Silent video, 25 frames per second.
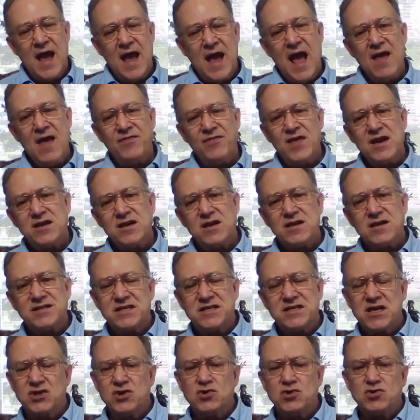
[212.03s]
and then
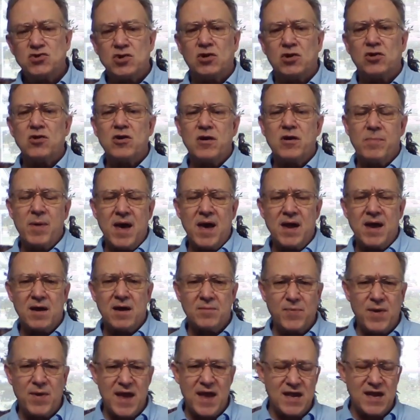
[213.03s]
continue to learn about
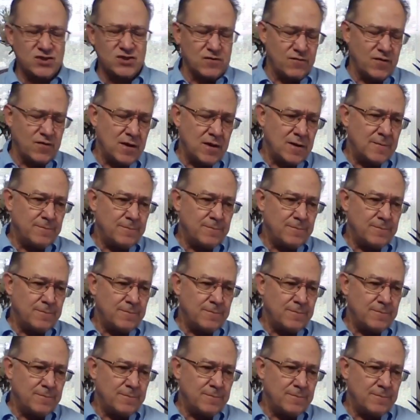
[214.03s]
OnPassive.